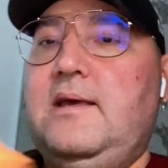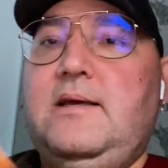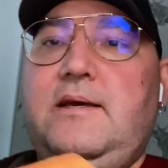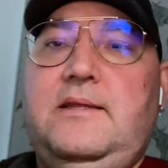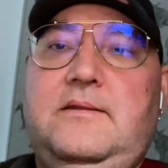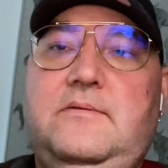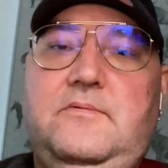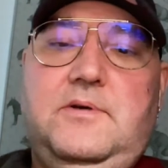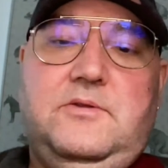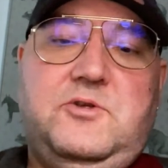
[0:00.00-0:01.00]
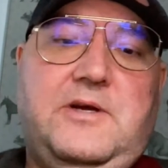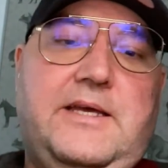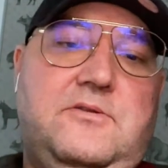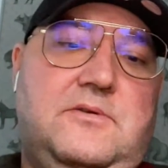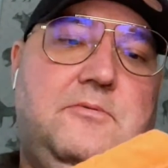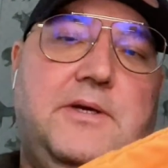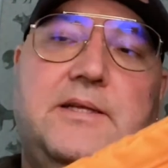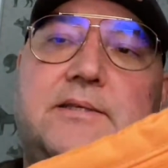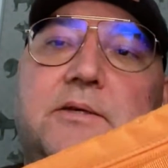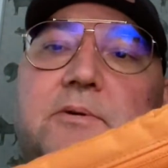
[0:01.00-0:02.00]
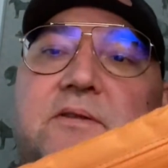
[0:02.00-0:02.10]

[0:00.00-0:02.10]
and we'll try to quickly see what